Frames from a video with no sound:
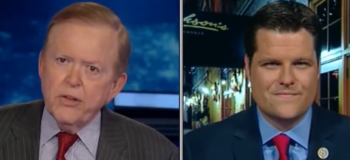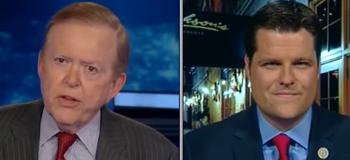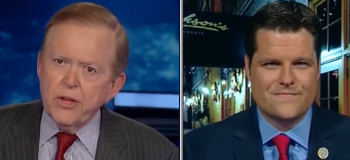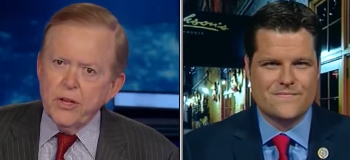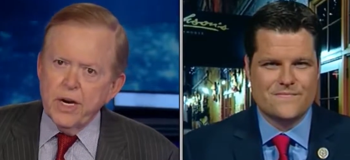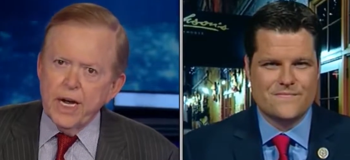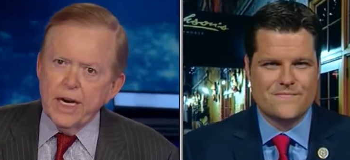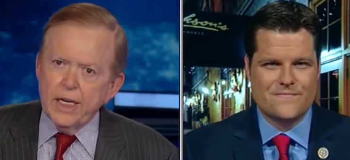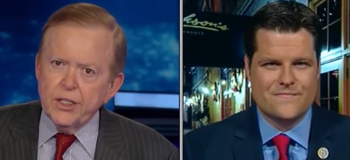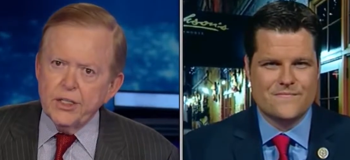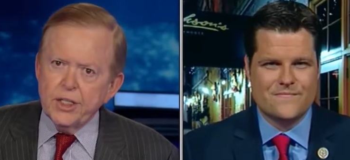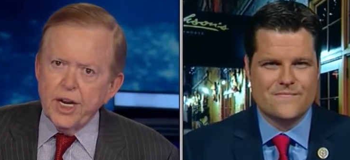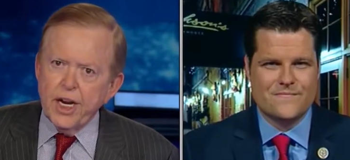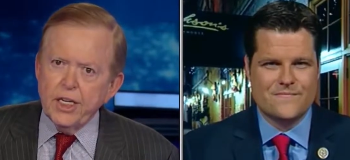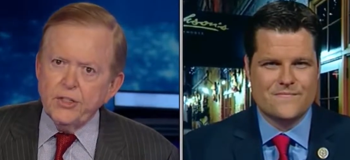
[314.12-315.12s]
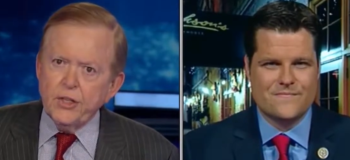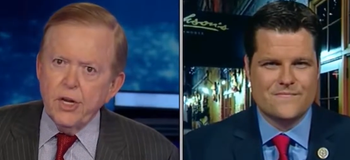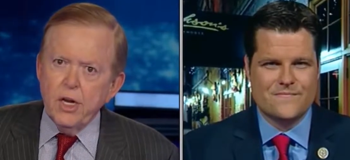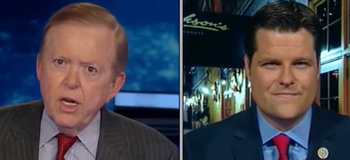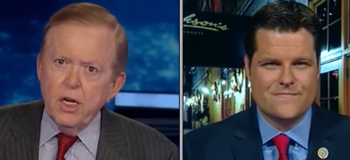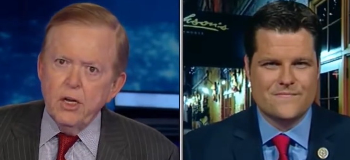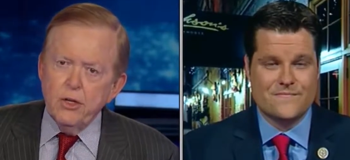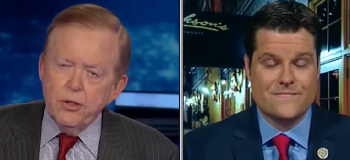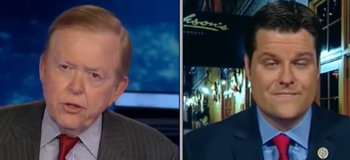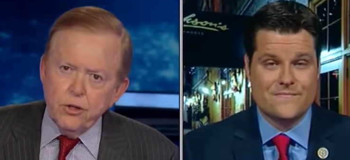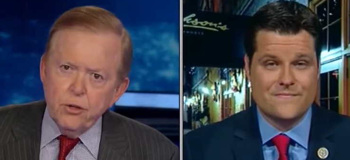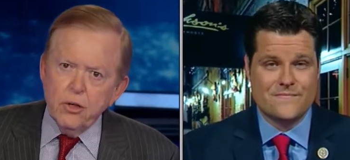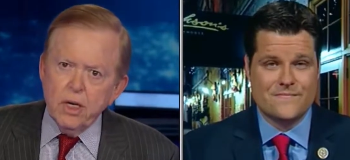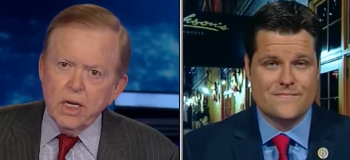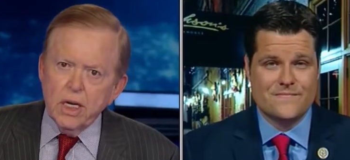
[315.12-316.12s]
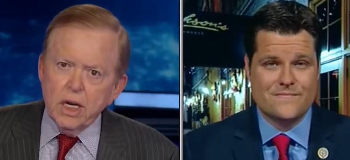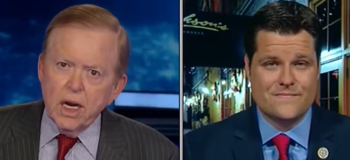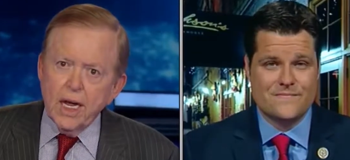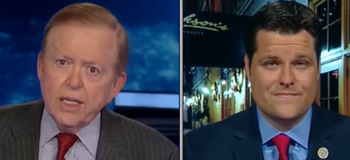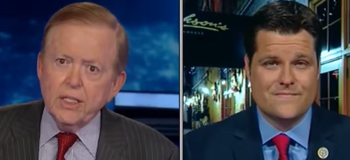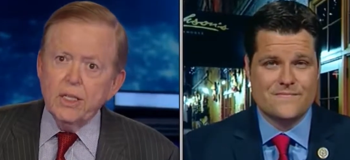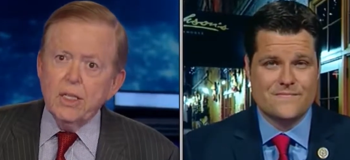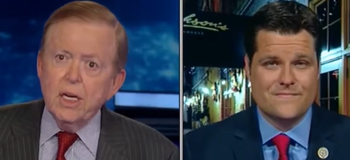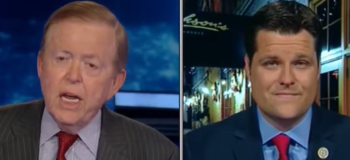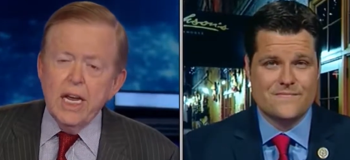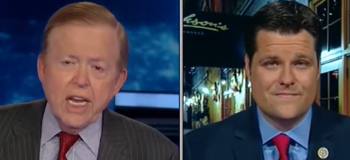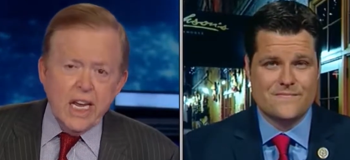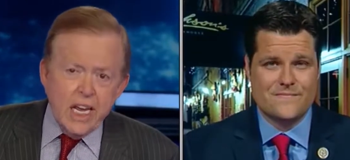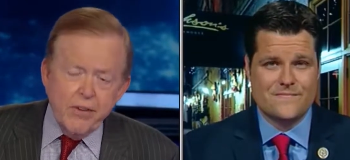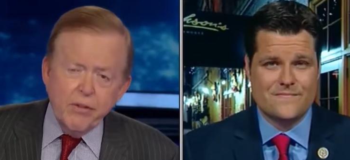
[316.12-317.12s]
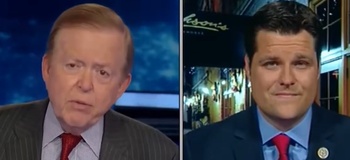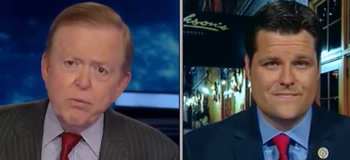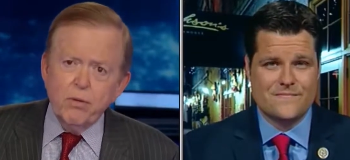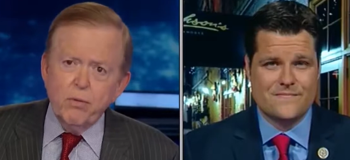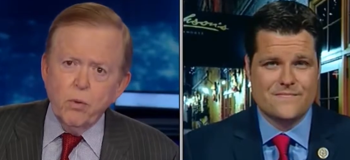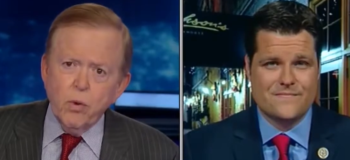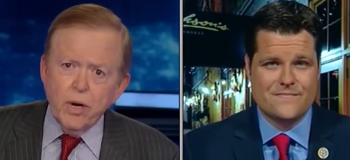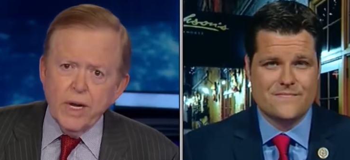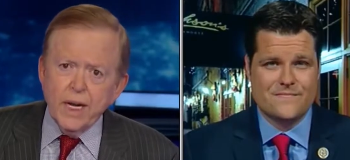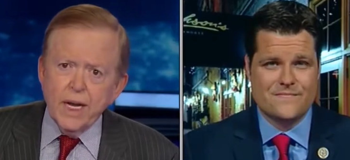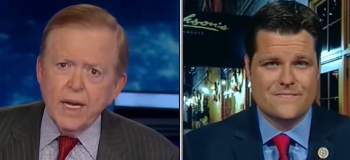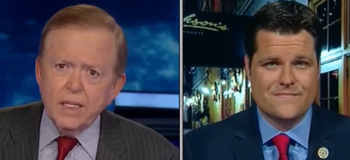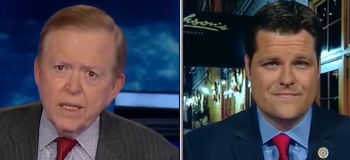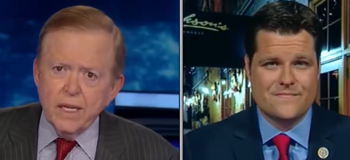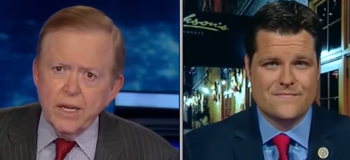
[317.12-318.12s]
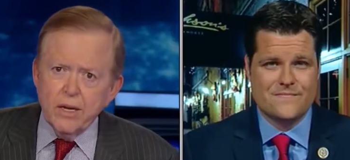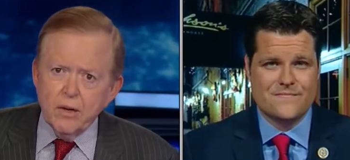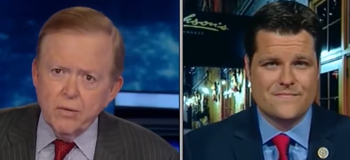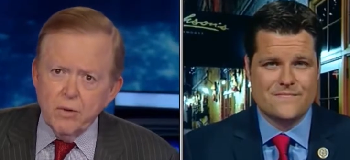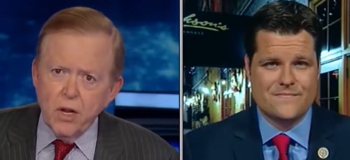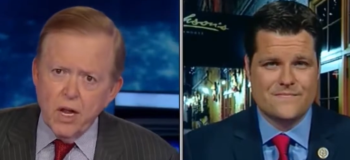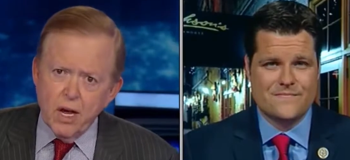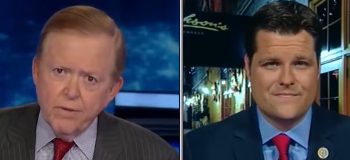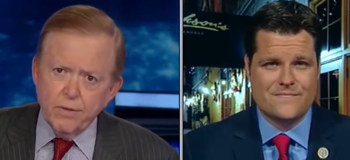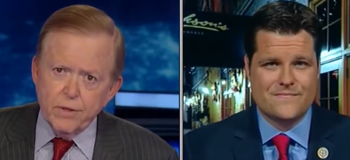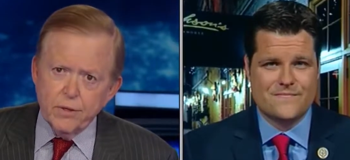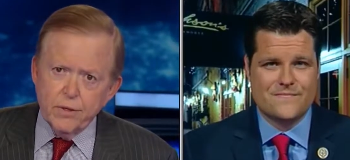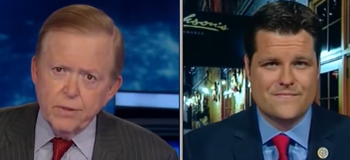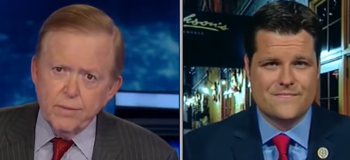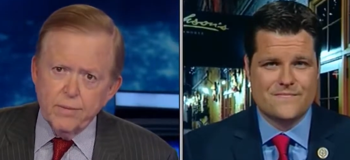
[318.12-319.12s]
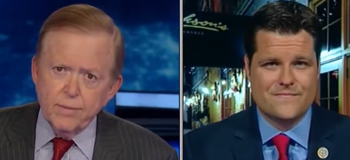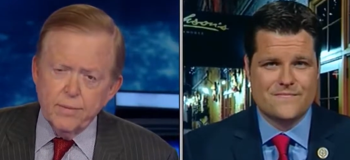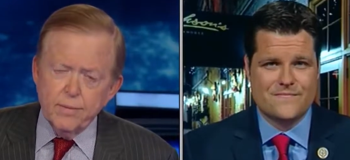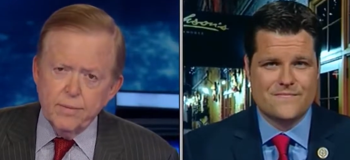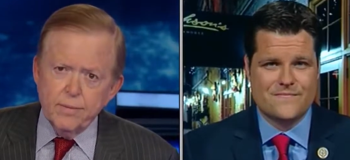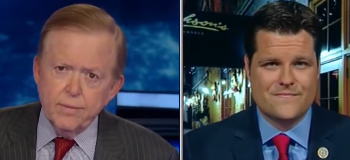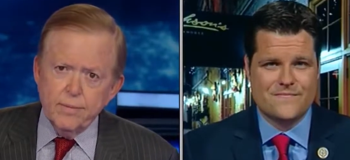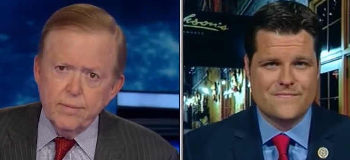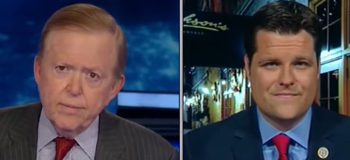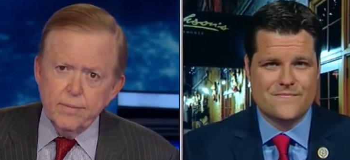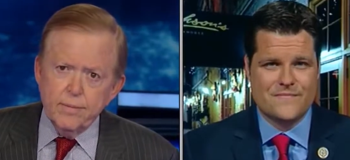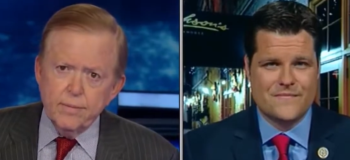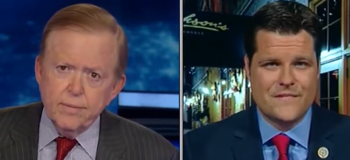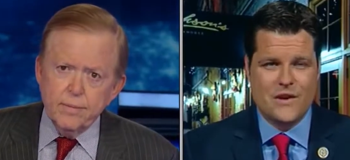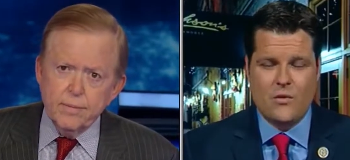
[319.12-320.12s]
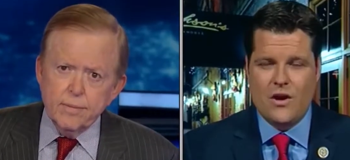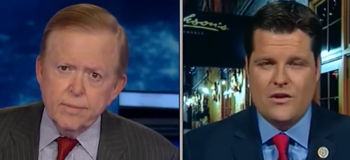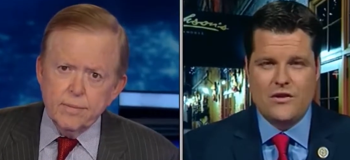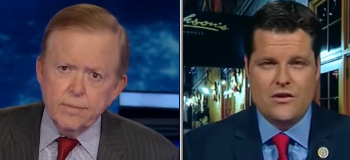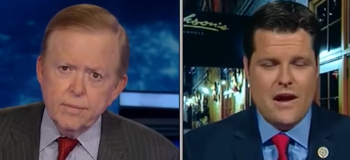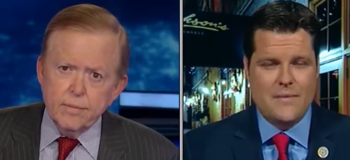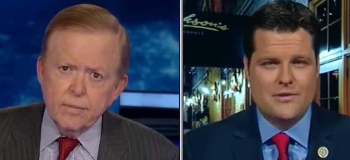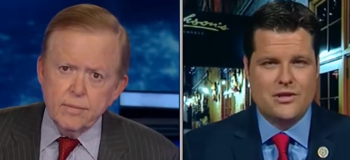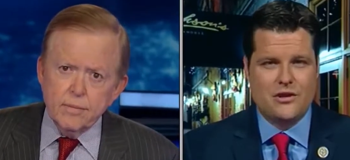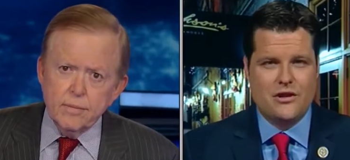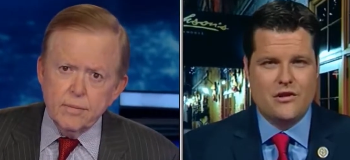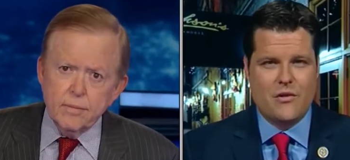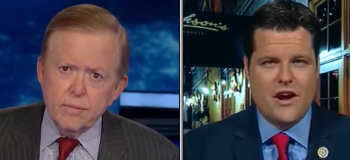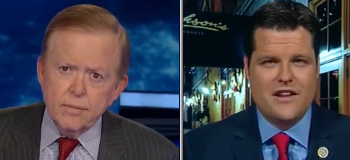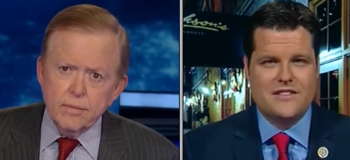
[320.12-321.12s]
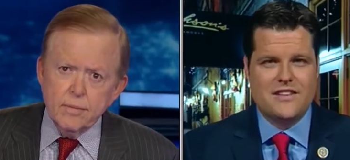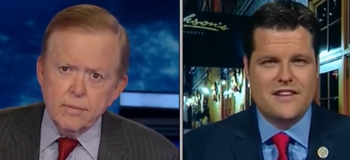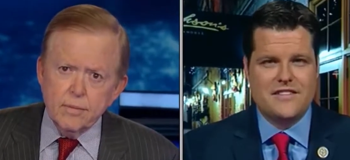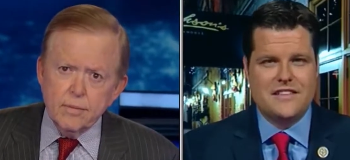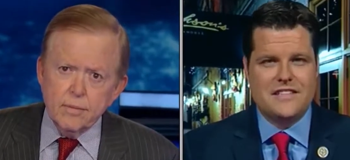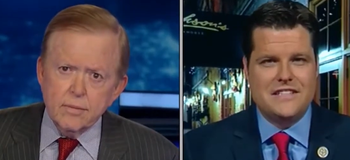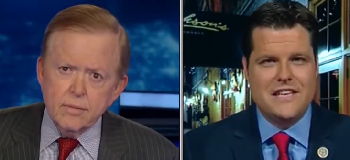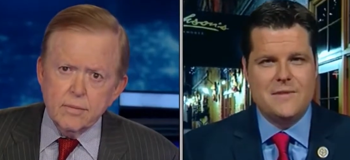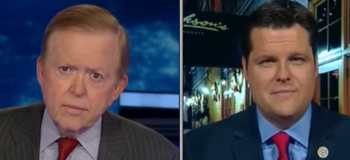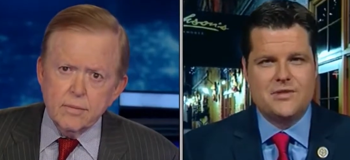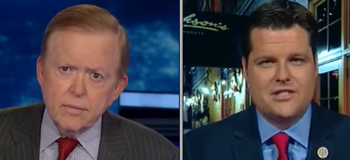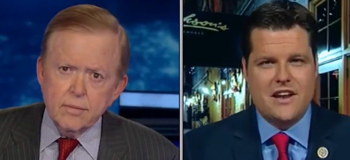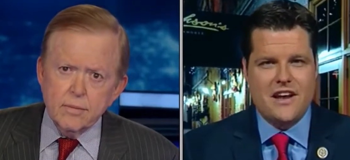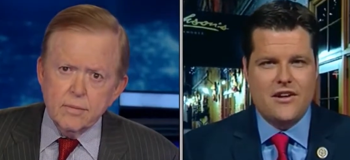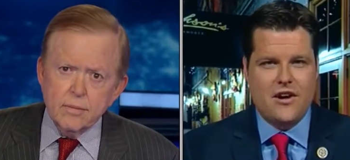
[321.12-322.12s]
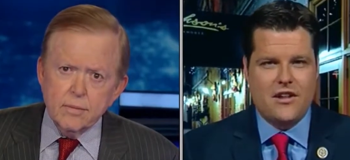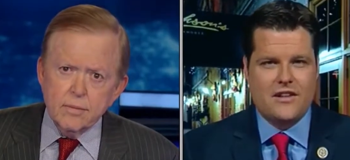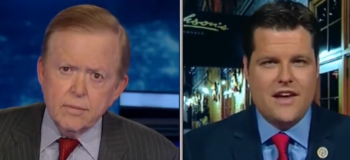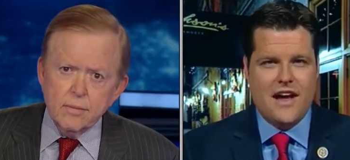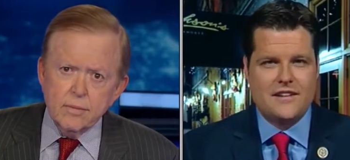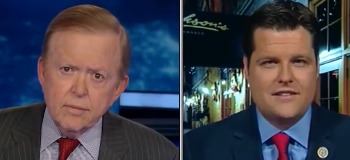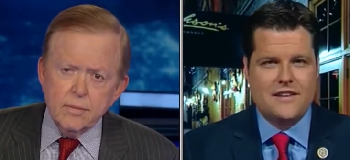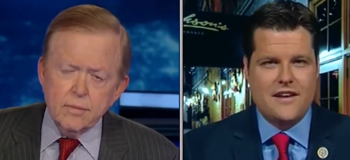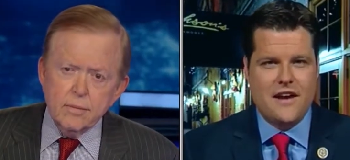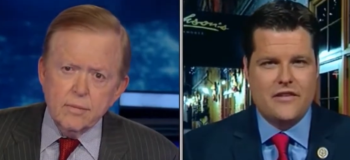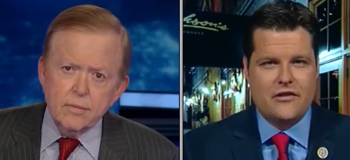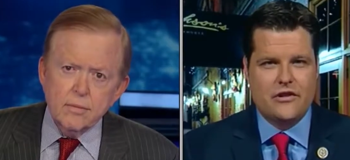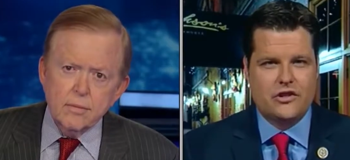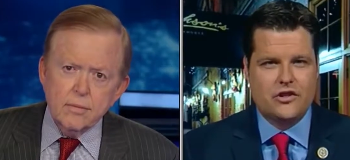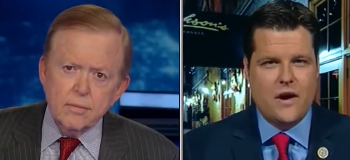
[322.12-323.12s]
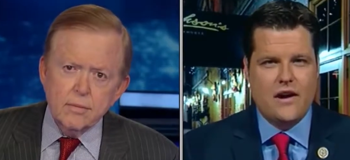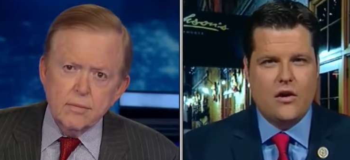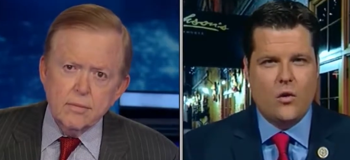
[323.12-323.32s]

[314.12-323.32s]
Speaker 1: of the United States, duly elected, even before he got to the Oval Office.
Speaker 2: Well, you're absolutely right. It's like the deep state all got together to try to